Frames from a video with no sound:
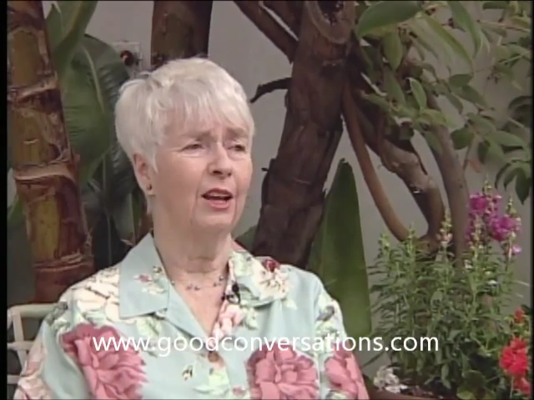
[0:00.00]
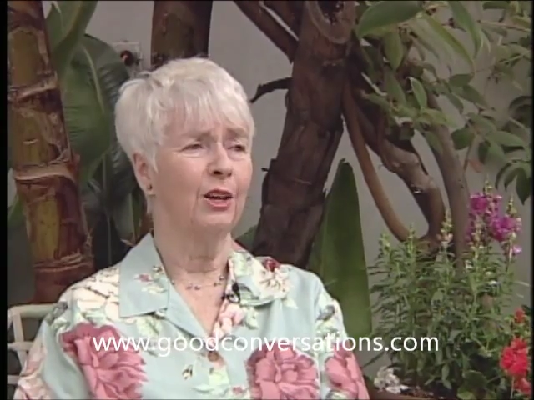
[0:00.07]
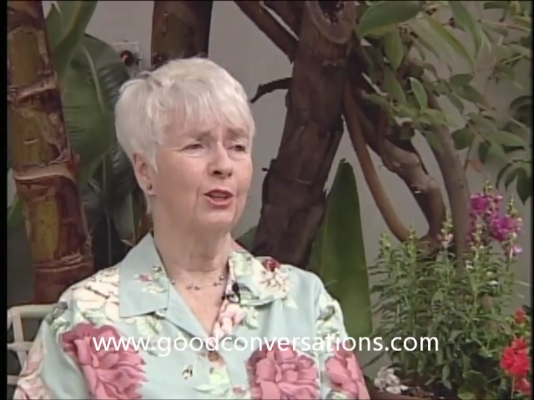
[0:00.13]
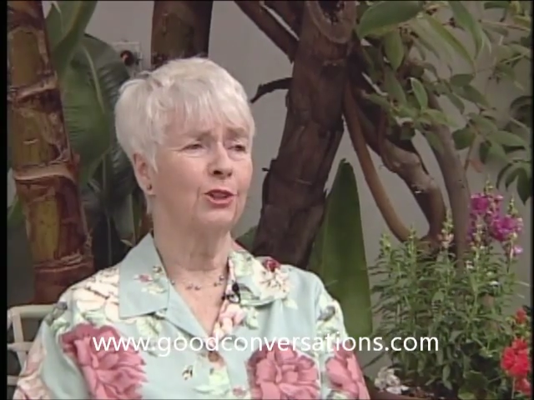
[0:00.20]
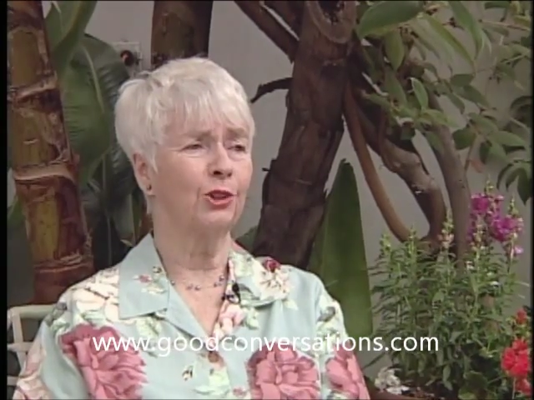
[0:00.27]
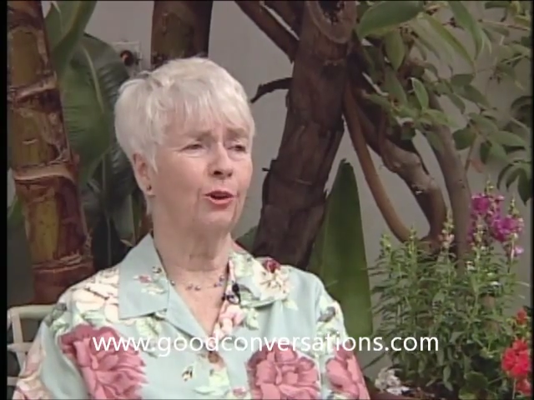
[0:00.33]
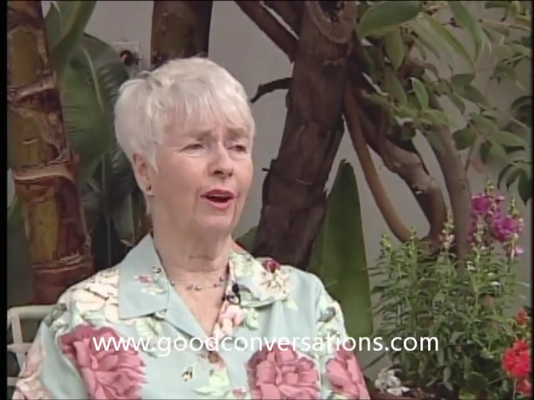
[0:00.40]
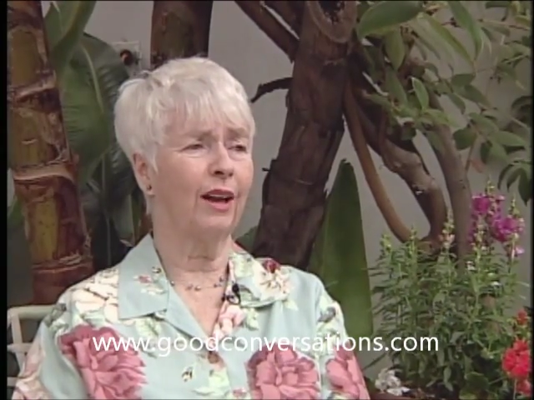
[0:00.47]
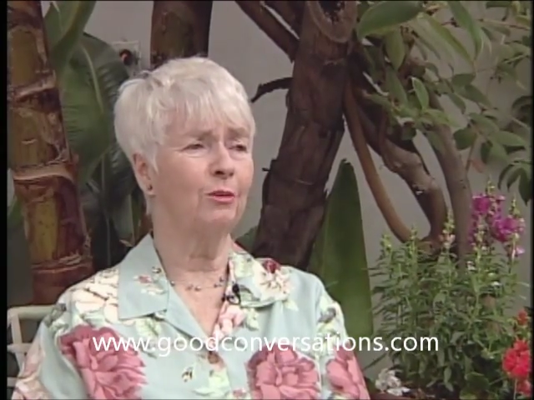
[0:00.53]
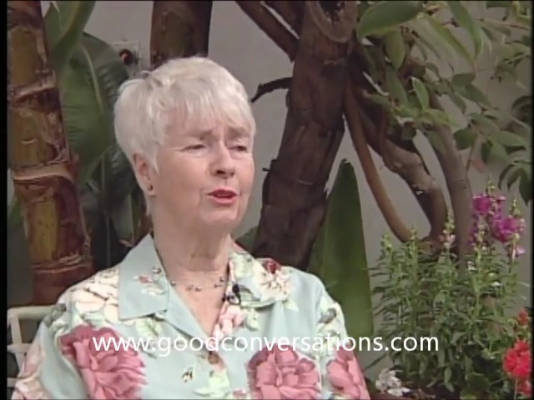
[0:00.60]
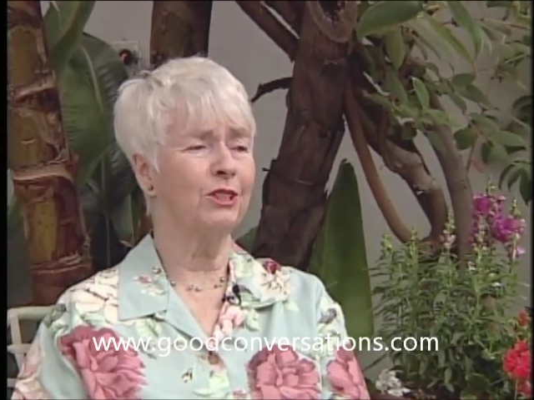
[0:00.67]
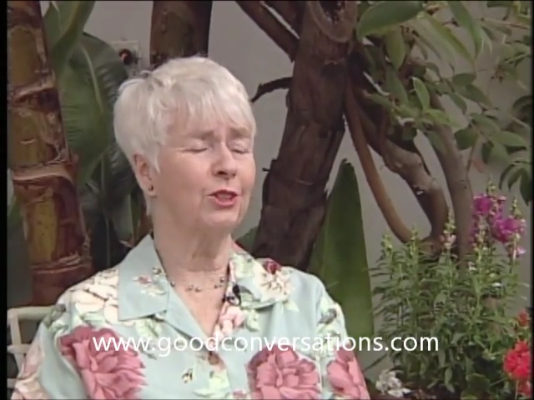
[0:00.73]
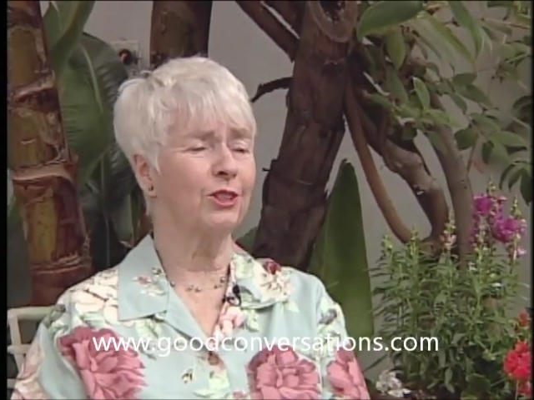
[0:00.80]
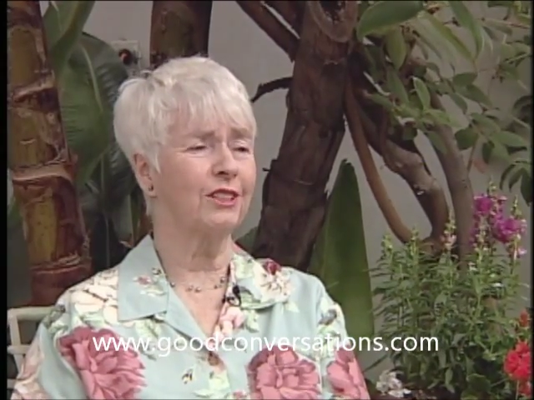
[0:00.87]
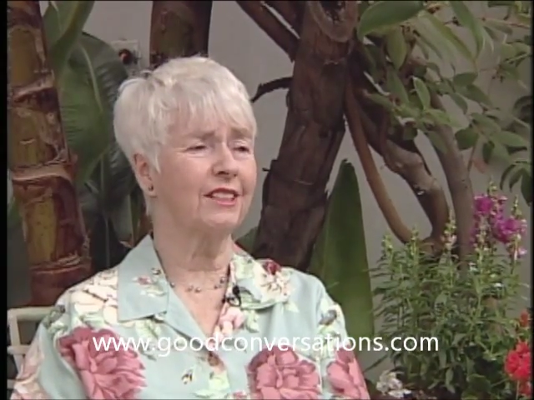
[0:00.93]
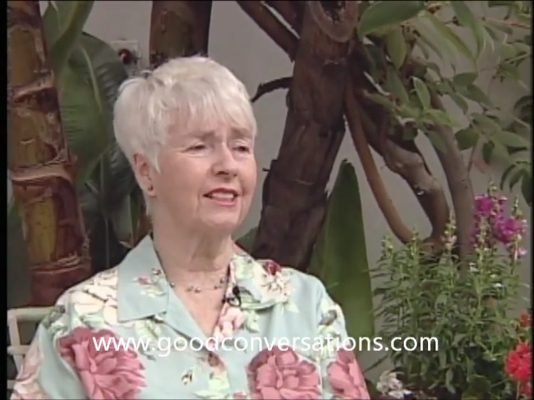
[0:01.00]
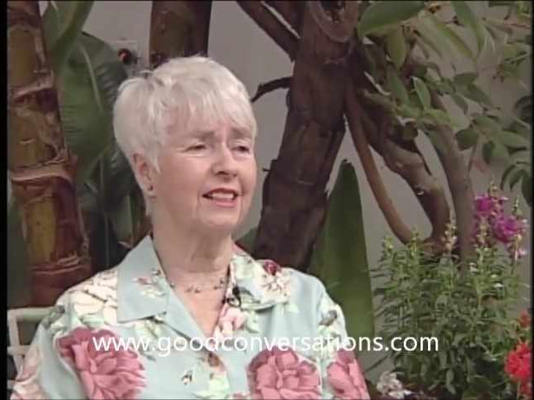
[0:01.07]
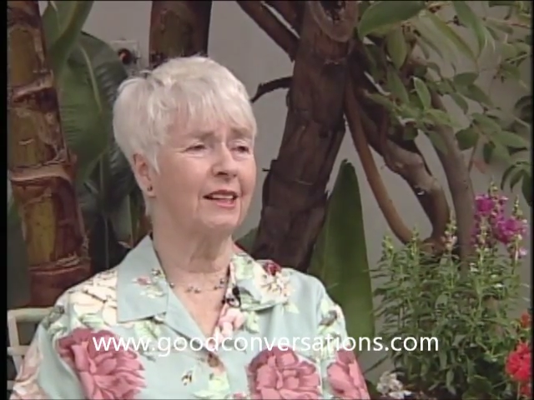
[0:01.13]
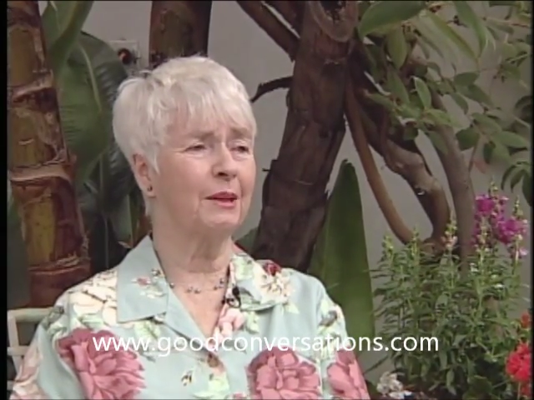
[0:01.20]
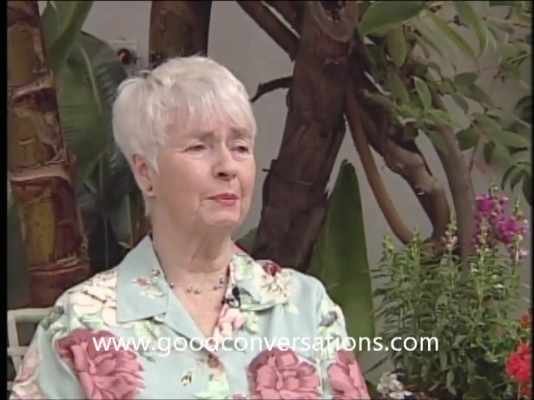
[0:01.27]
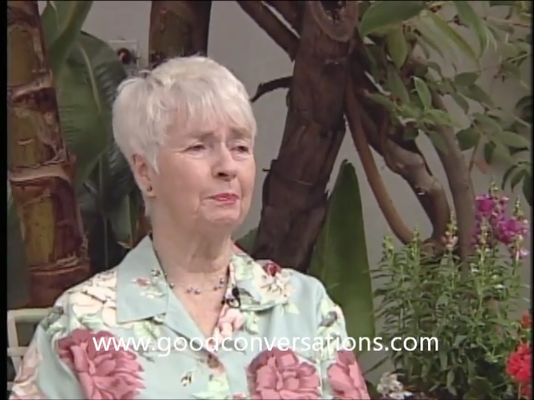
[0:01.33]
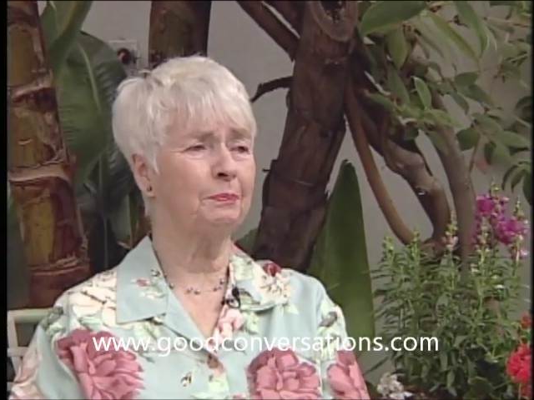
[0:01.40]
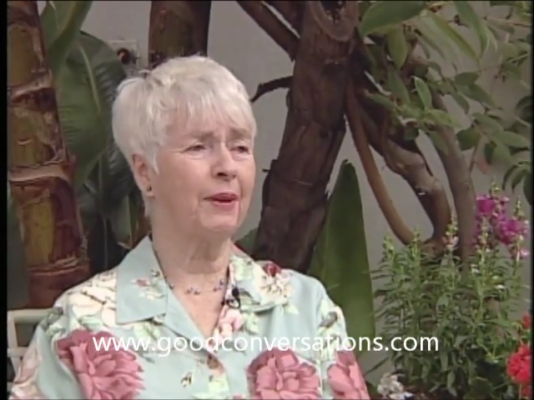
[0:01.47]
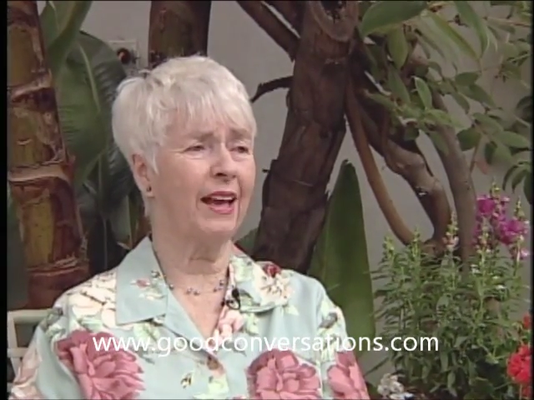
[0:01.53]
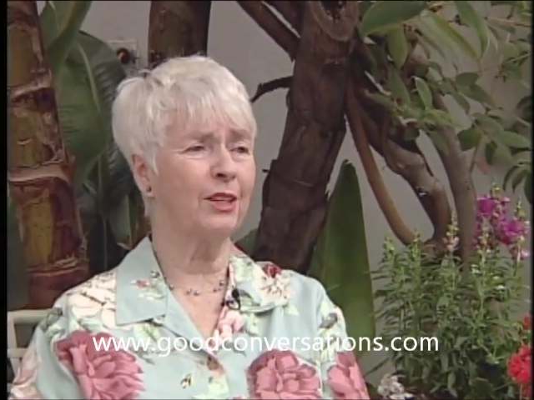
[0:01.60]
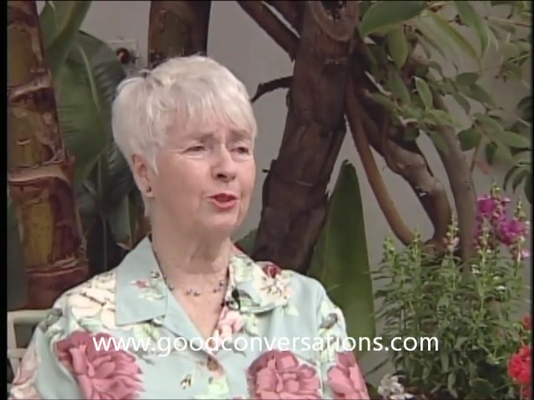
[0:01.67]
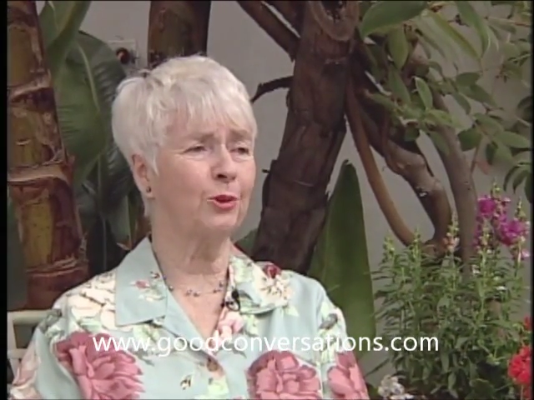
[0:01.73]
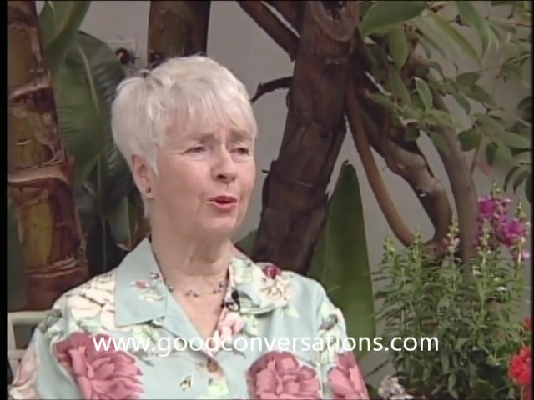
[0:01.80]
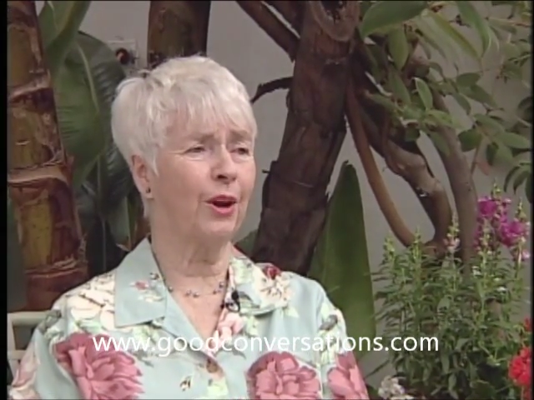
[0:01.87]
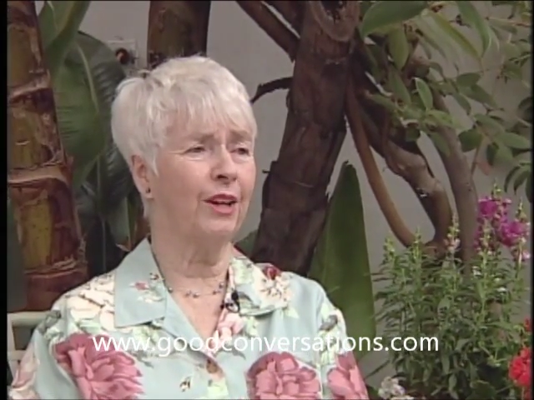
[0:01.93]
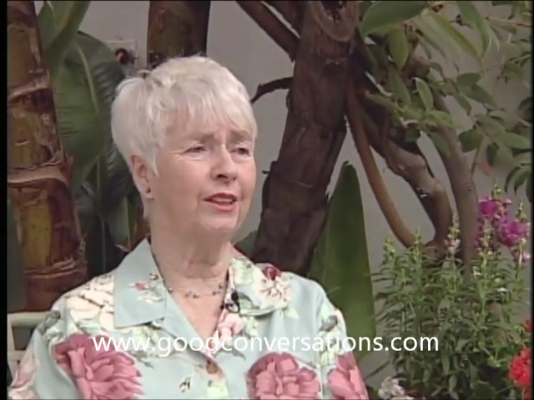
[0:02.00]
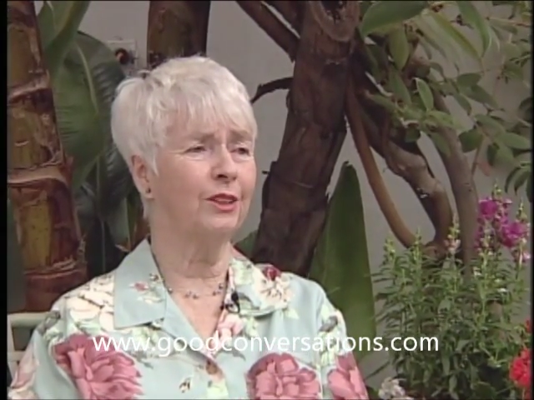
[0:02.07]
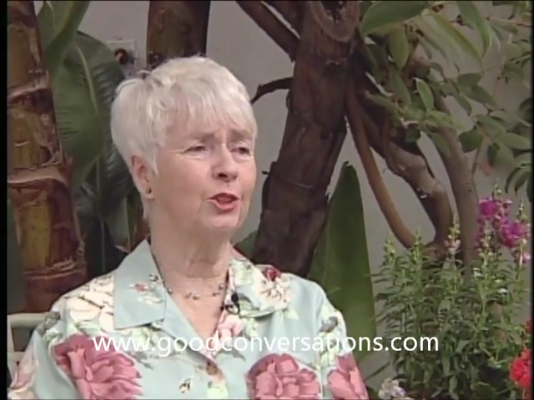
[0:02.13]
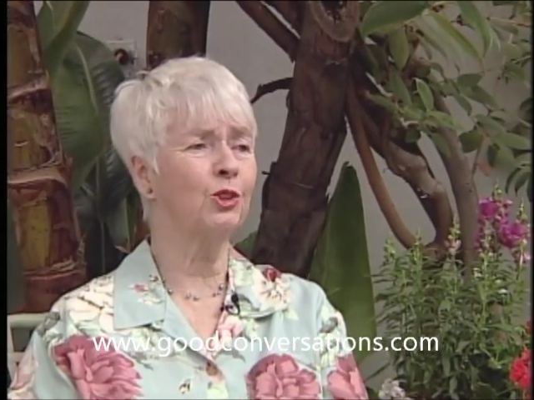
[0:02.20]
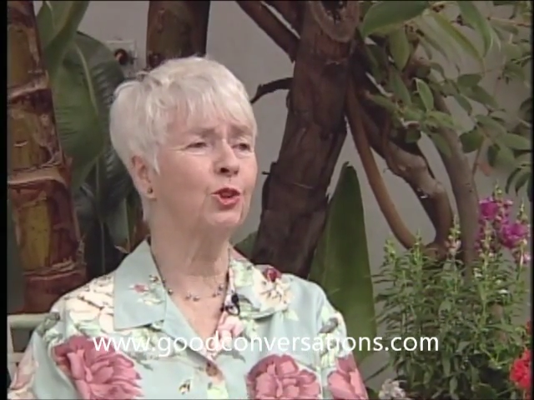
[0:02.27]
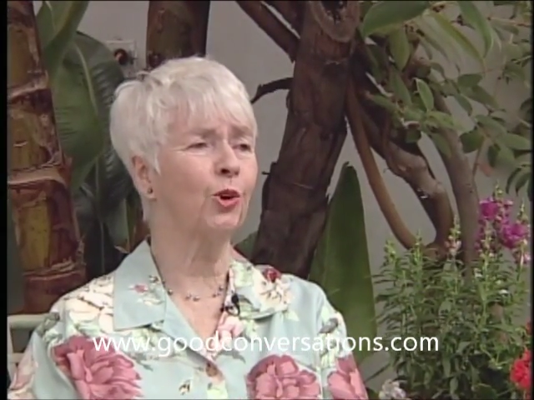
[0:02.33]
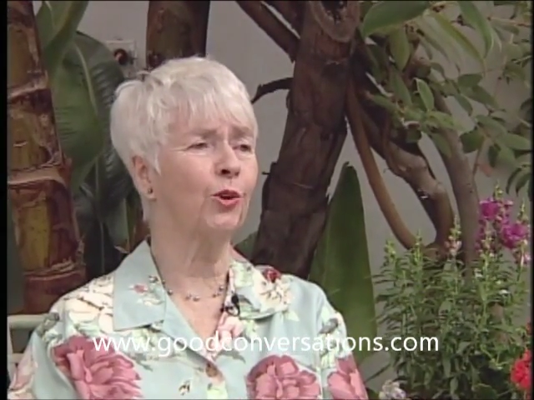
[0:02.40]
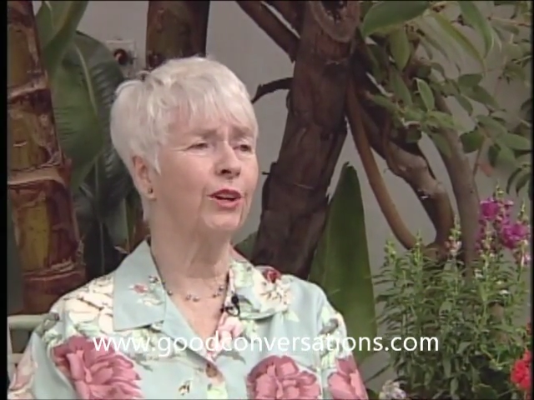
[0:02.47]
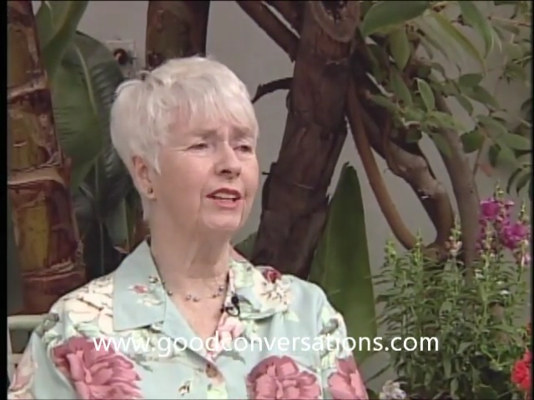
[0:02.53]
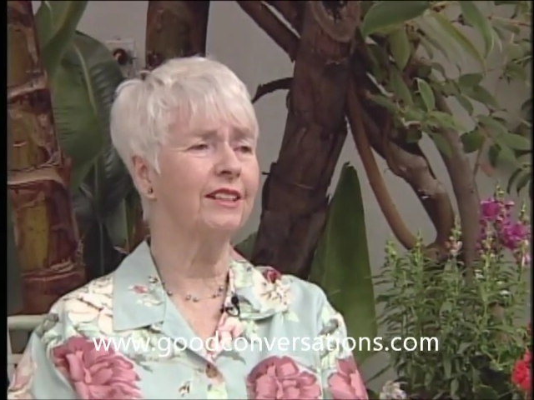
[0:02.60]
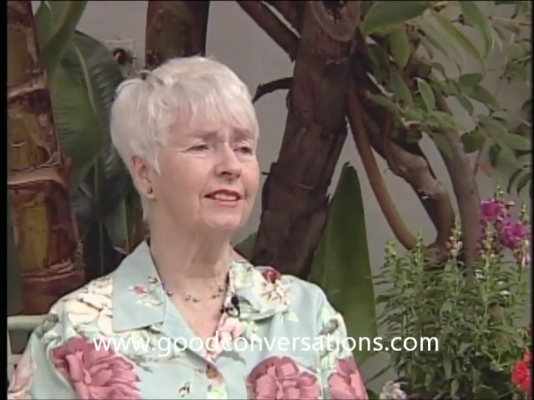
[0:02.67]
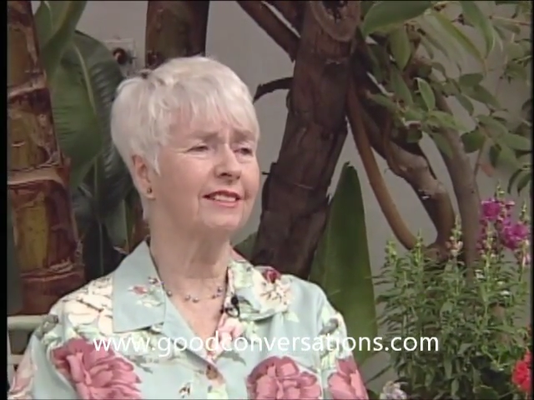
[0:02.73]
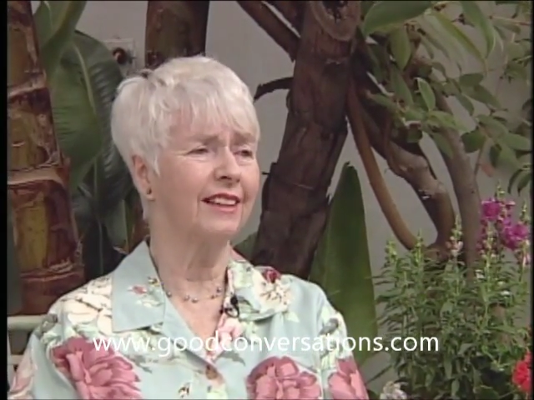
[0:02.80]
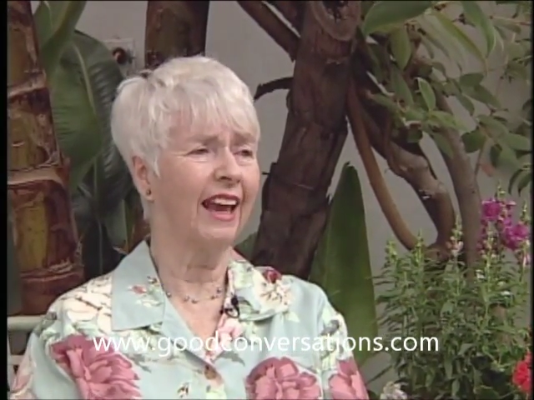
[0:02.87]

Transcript: So I would just uh, pass around stories,